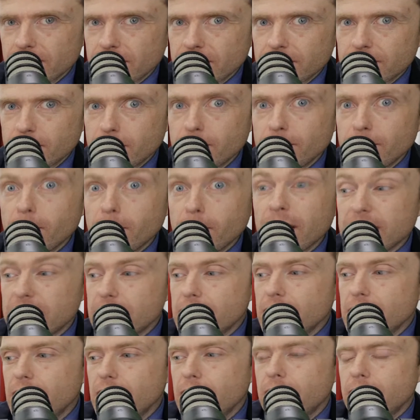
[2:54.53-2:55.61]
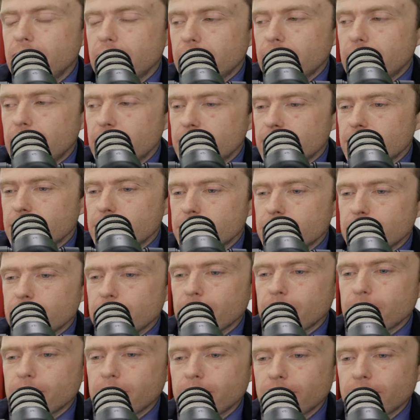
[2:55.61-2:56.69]
money get
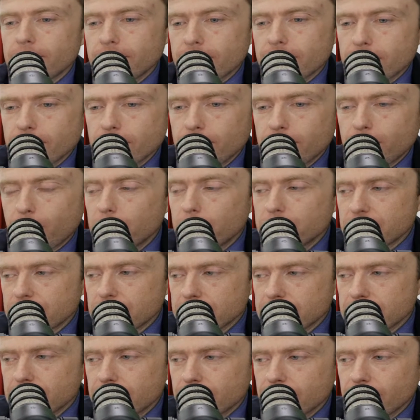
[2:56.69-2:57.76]
purchased